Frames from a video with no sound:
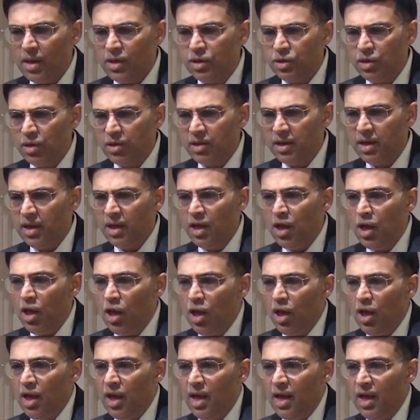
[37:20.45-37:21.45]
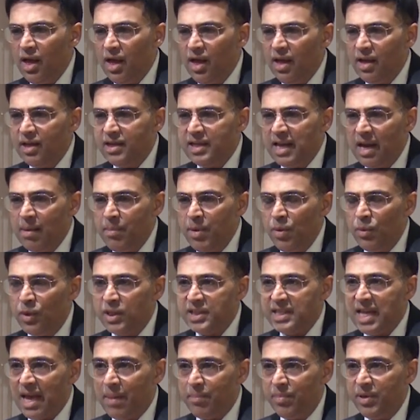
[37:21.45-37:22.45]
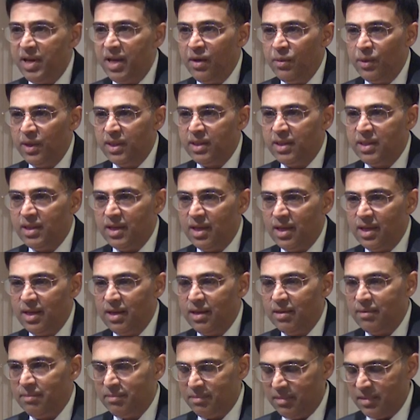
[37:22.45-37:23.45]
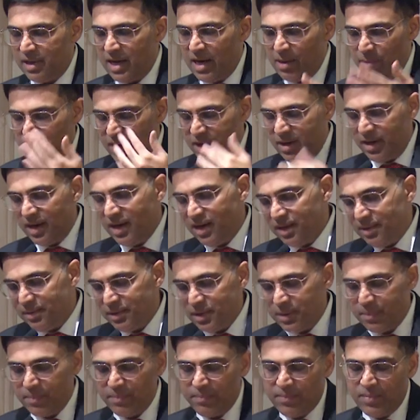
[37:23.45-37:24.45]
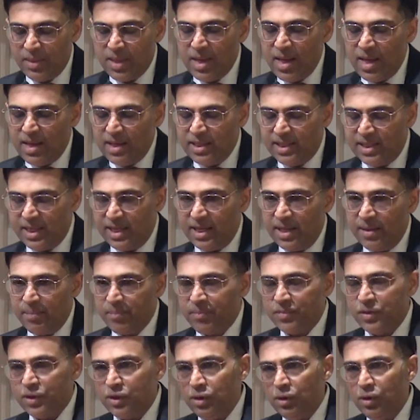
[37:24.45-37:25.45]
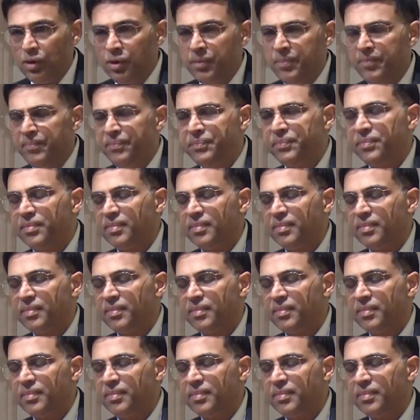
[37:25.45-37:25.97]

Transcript: so tell me what's happening with Real Madrid and City. So